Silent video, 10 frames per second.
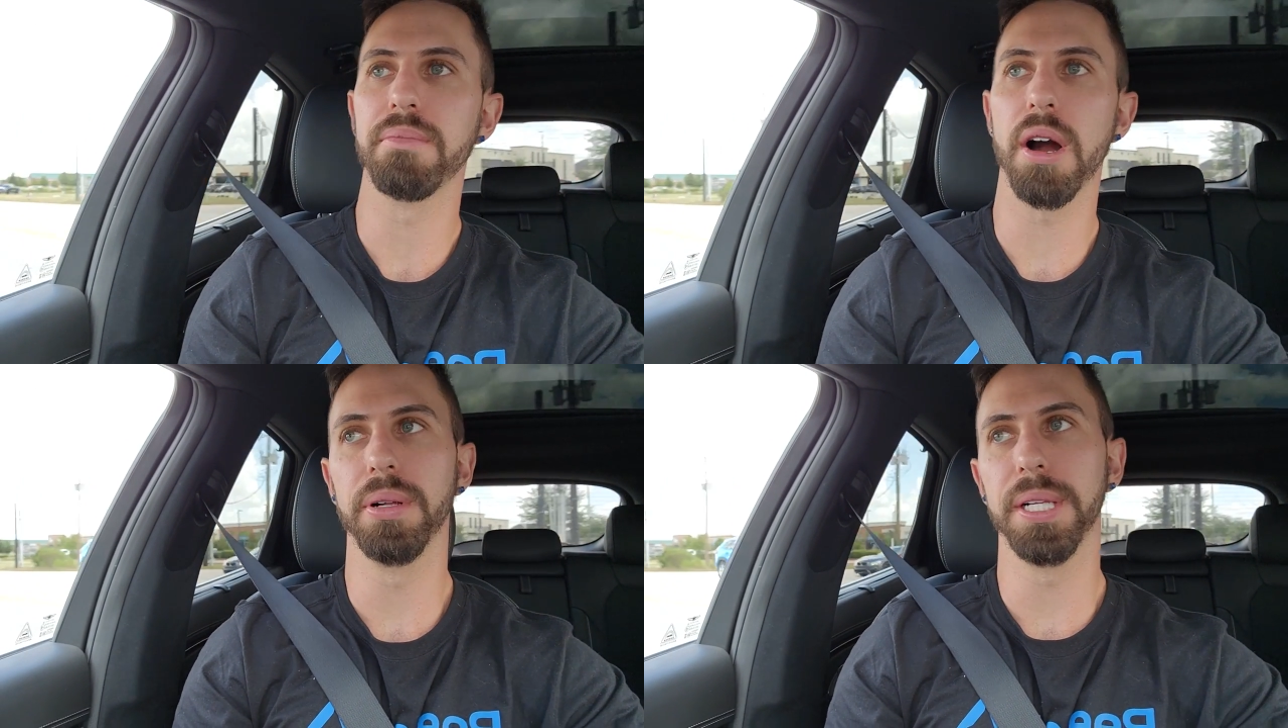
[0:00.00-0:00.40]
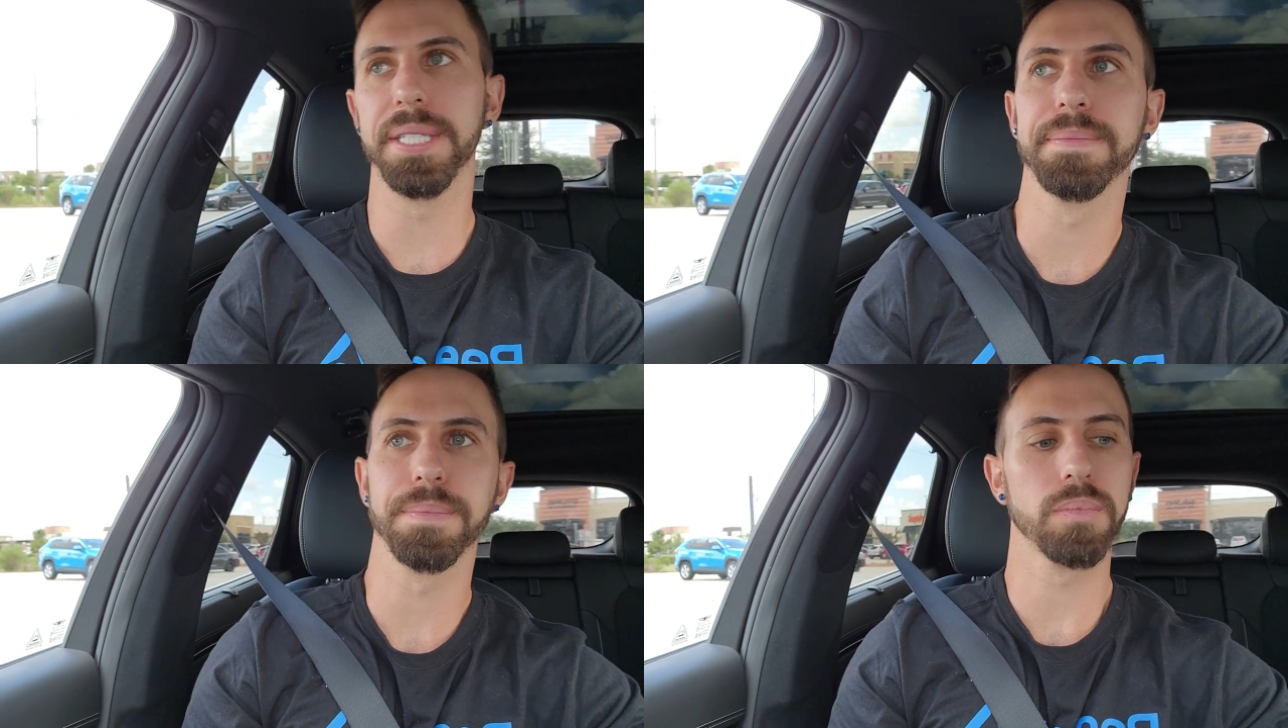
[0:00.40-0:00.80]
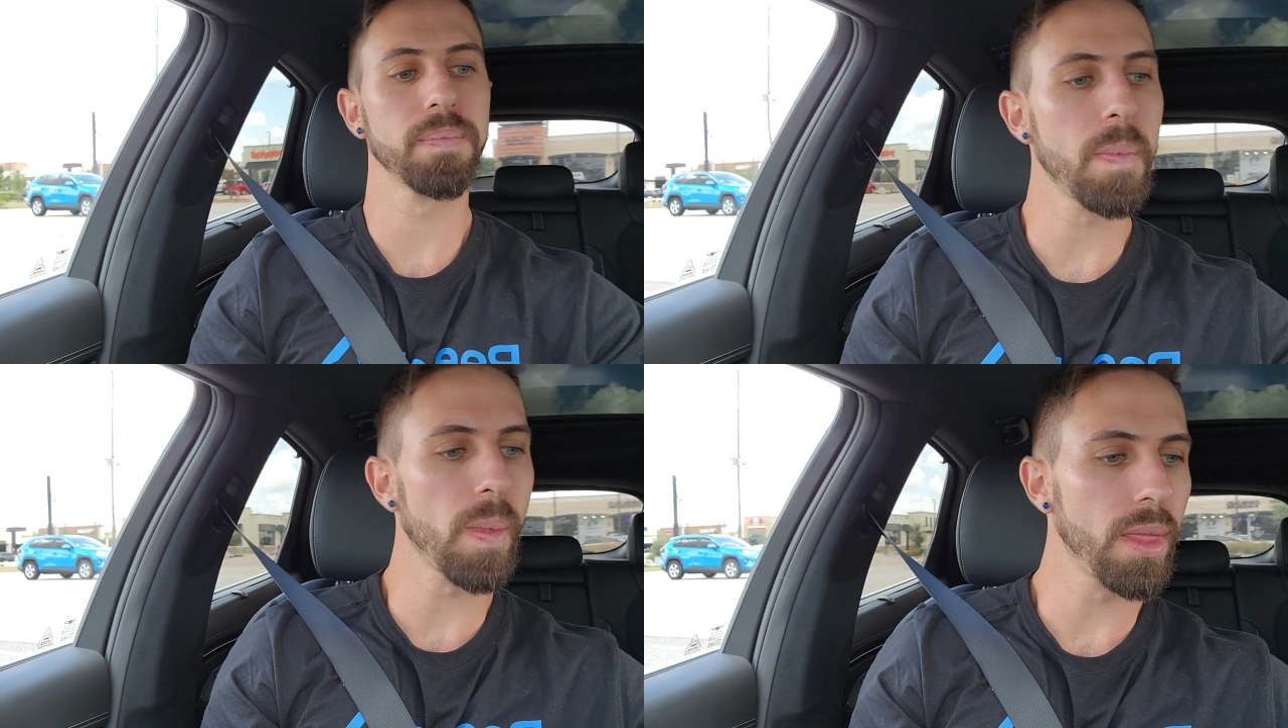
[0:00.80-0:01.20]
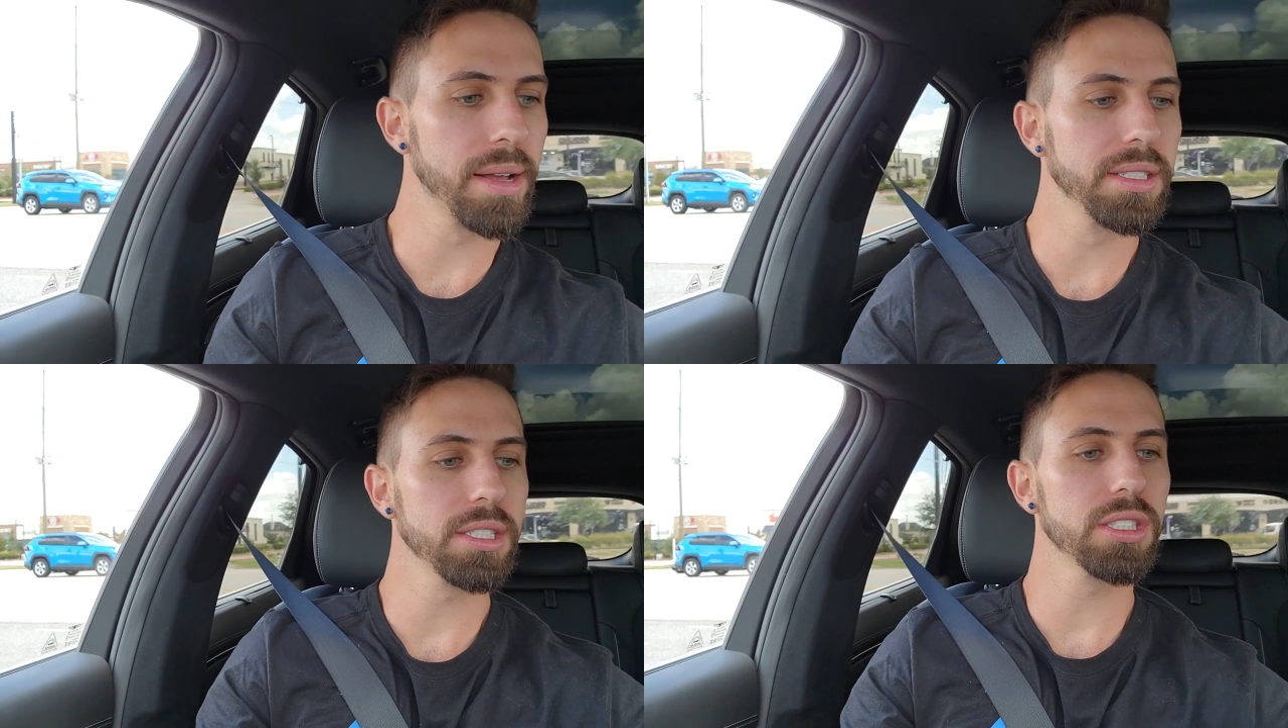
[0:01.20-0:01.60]
Probably.
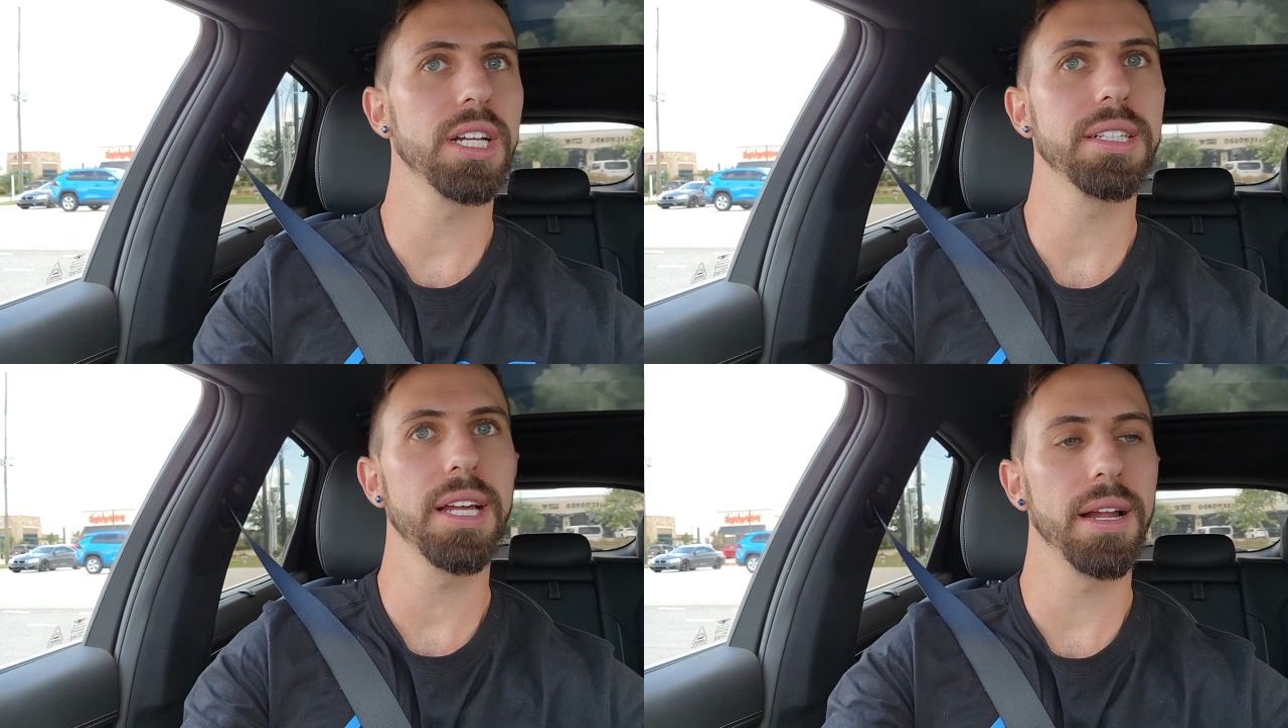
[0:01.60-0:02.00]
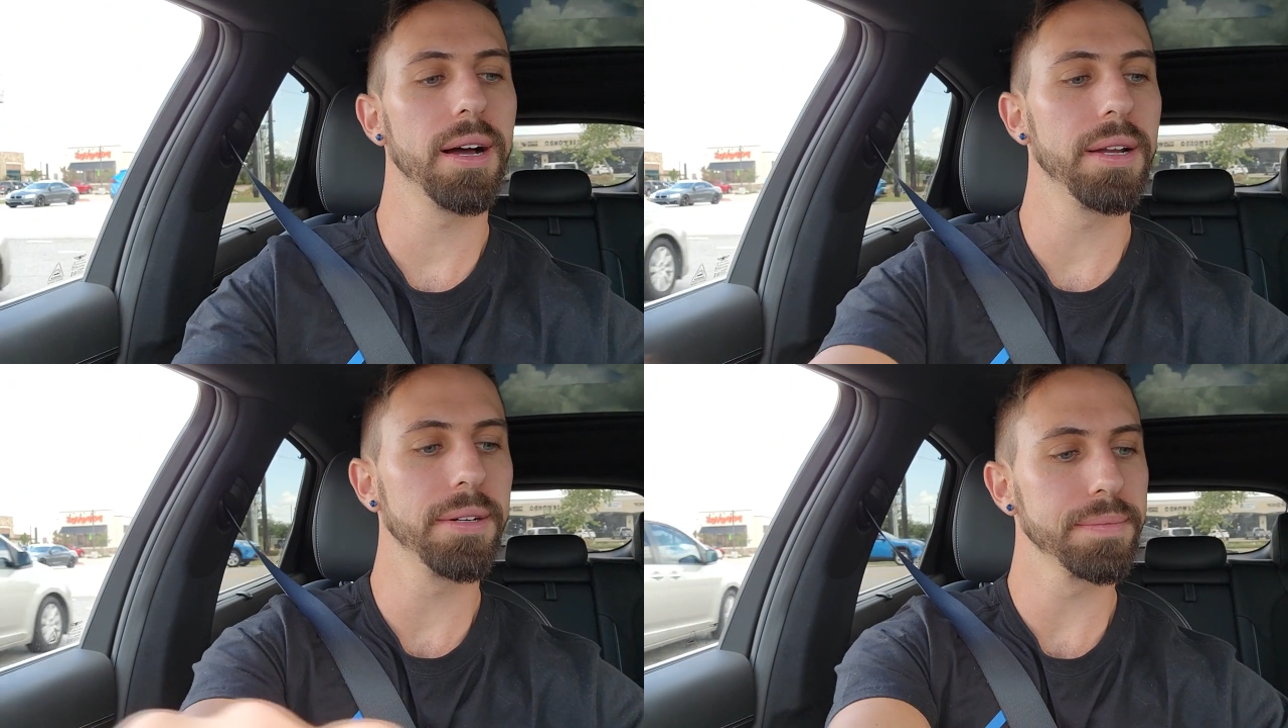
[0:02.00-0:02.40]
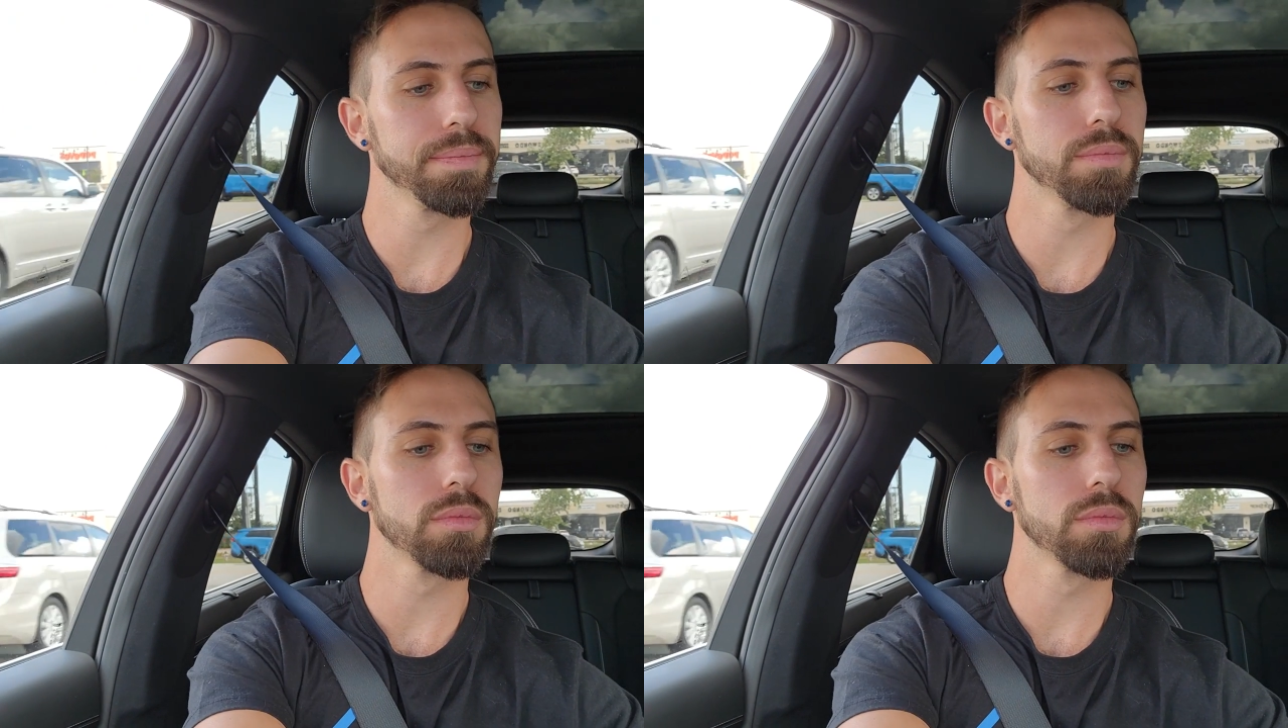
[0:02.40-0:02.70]
It's actually not that hot out.